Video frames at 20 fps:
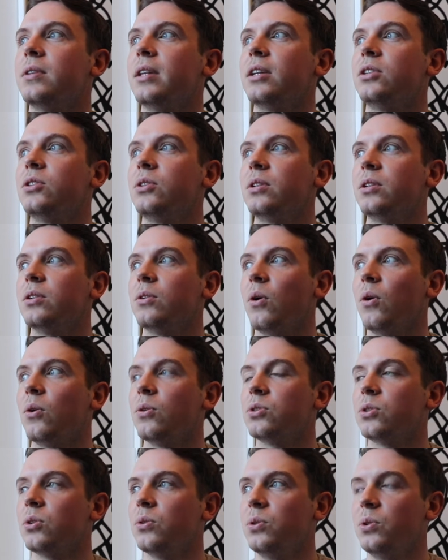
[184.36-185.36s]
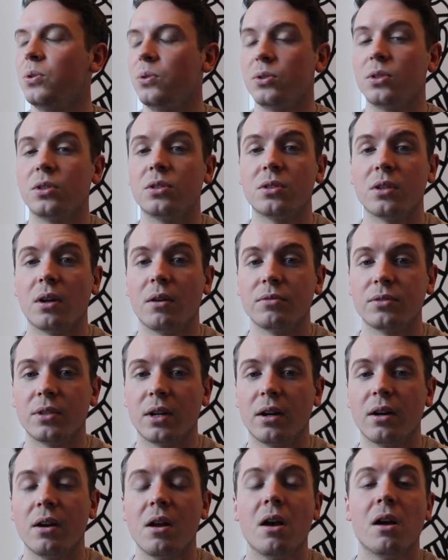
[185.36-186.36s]
that you can also use the
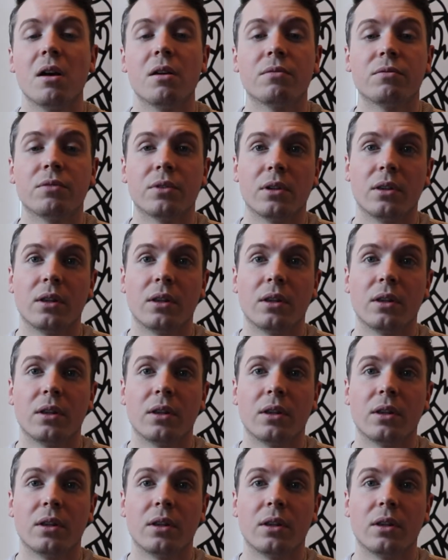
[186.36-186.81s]
software for a